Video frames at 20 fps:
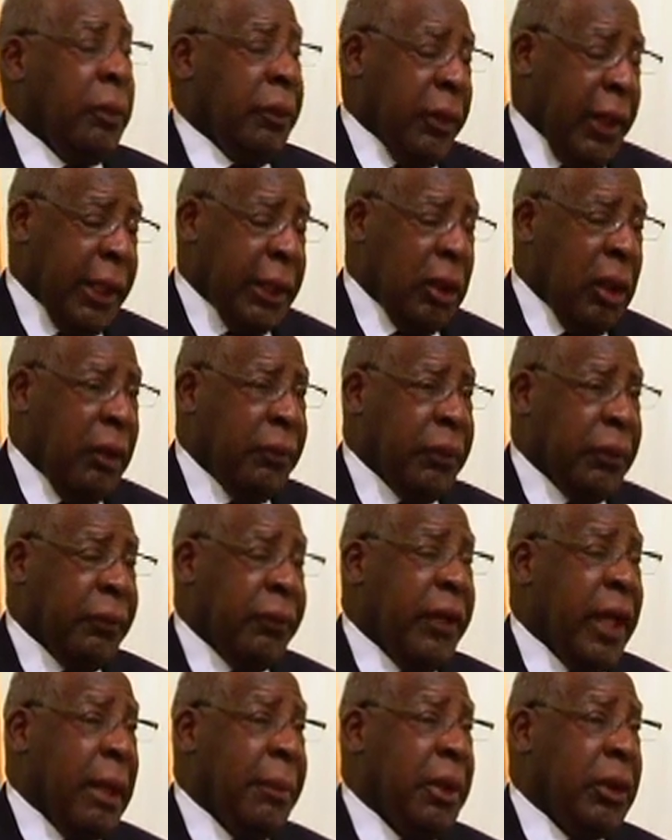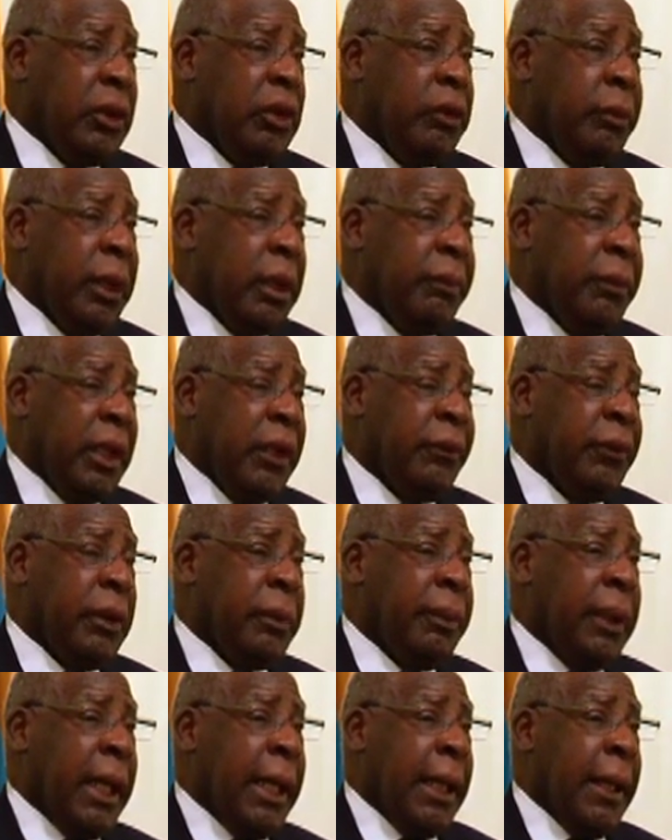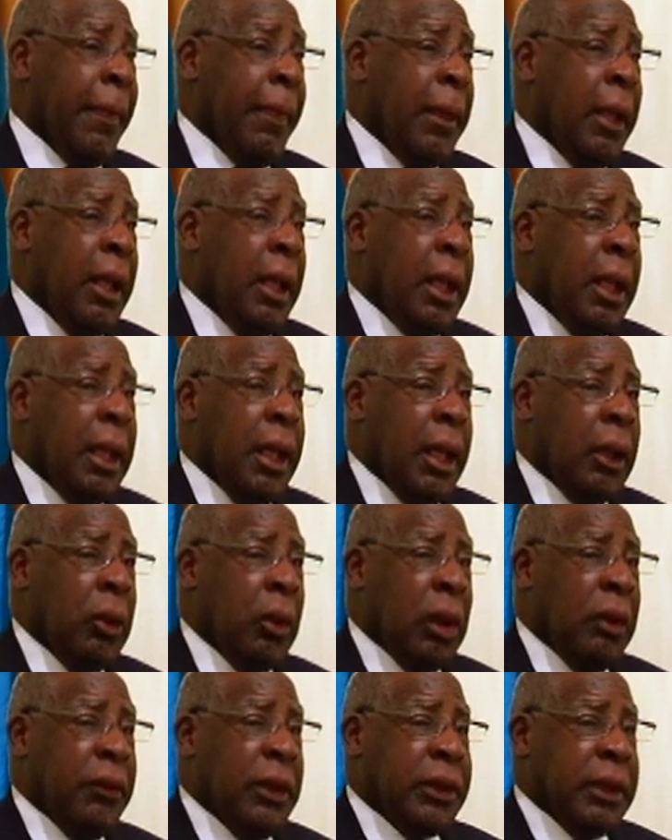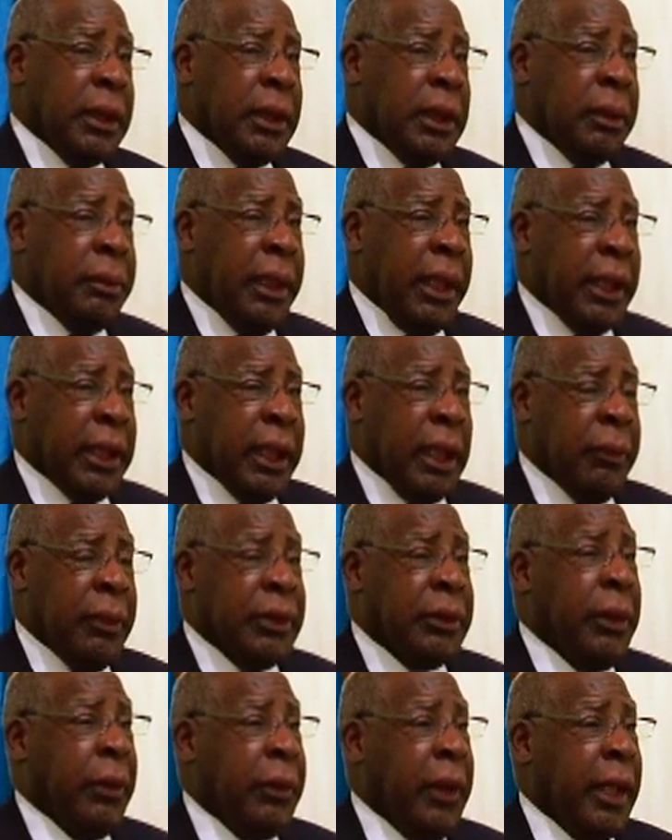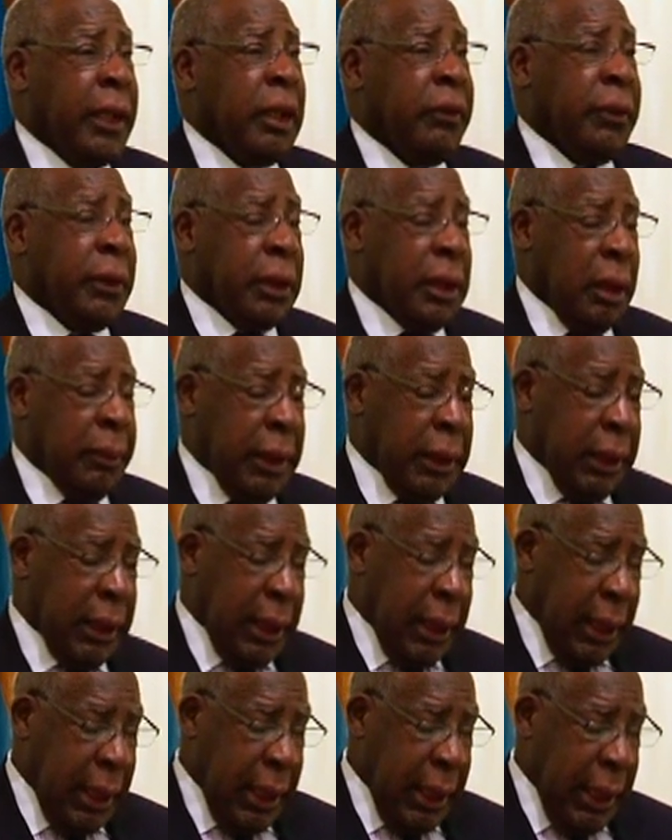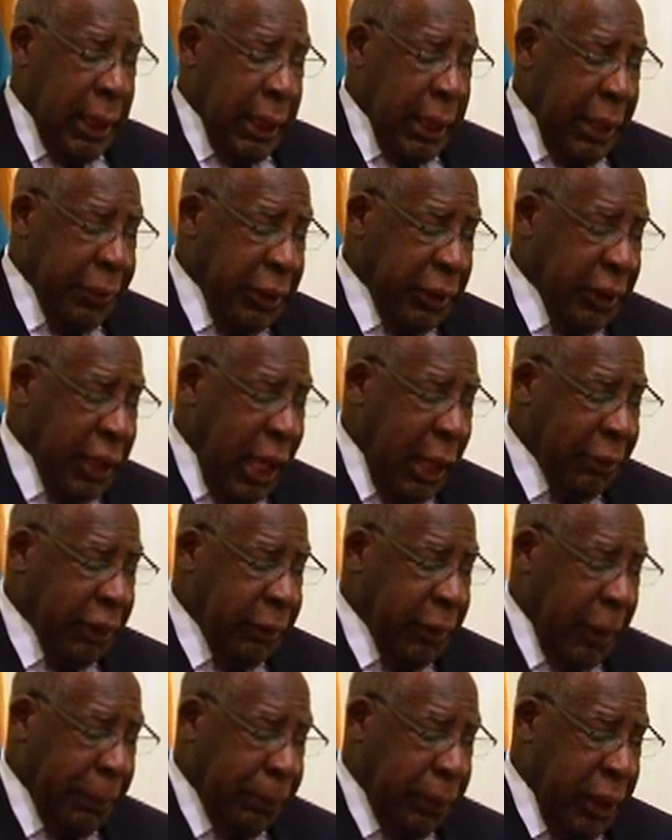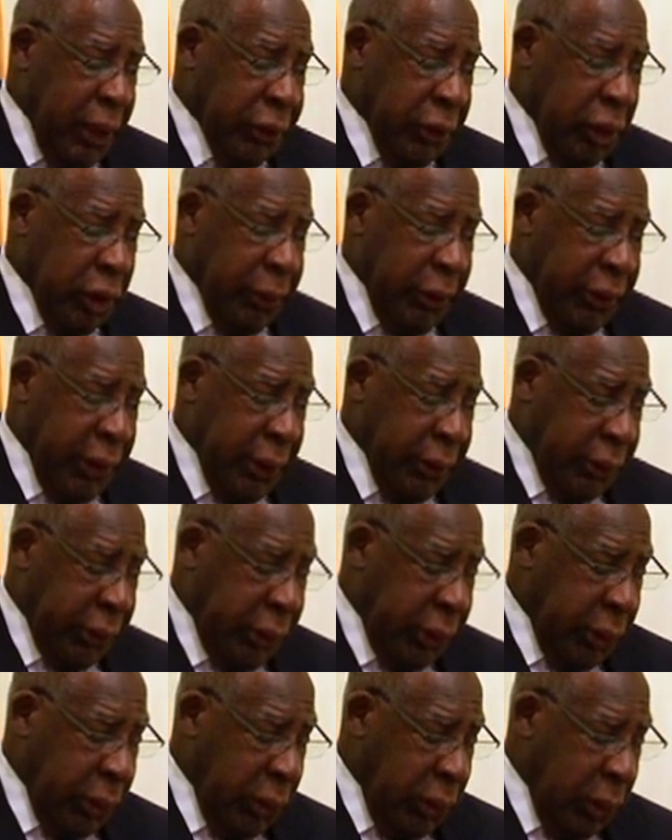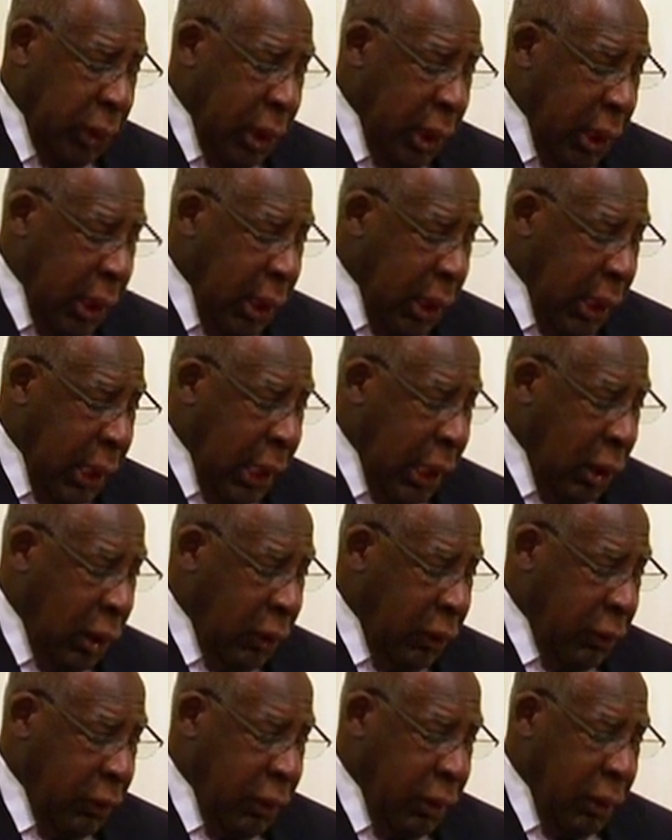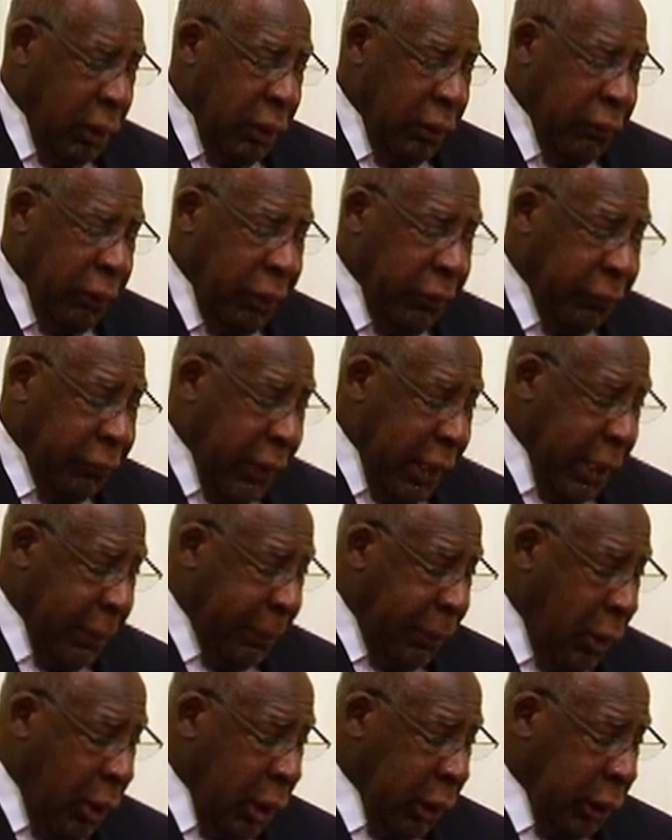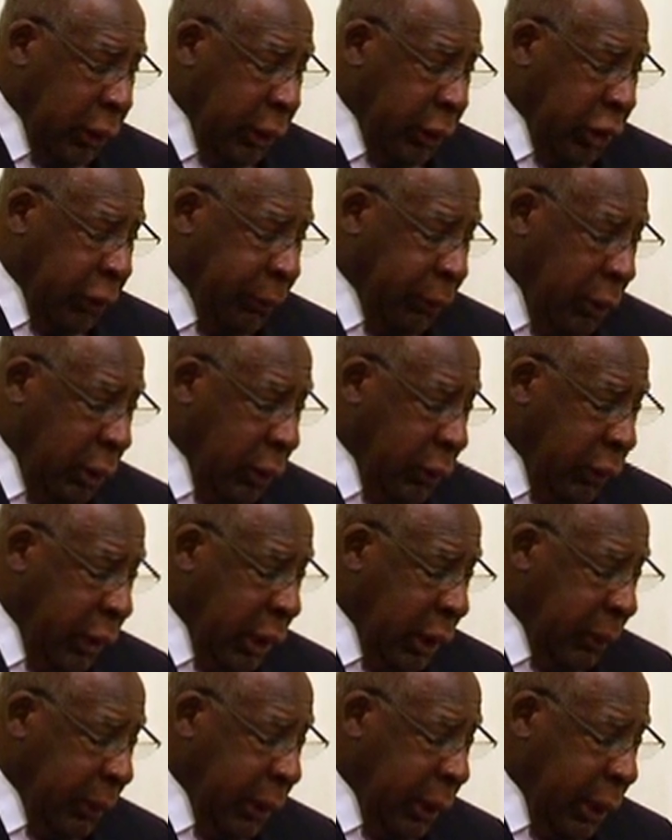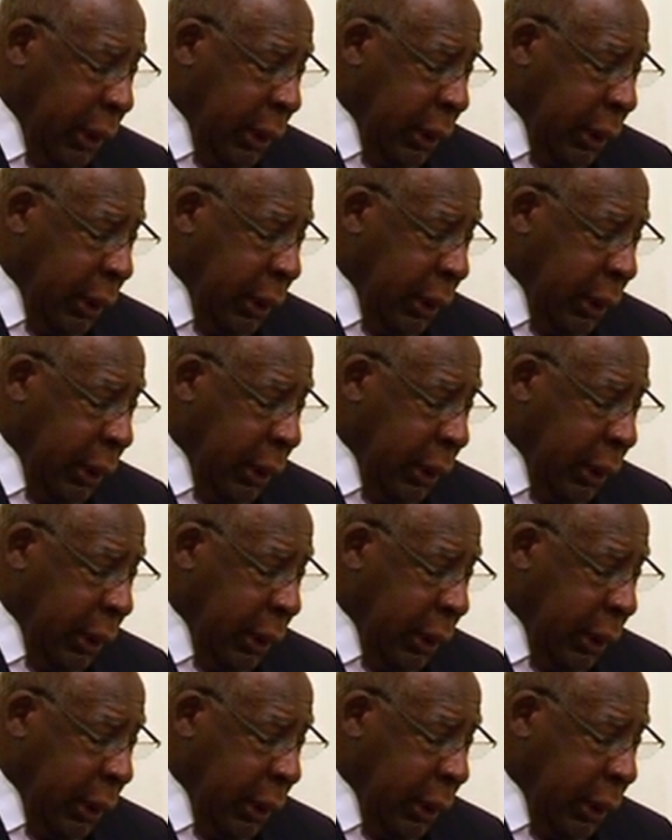Thank God for the families who have been benefited by it, and all of us at Nehemiah Gateway say thank you for coming. At this time, it's my pleasure to present to you our very fine partner in this program,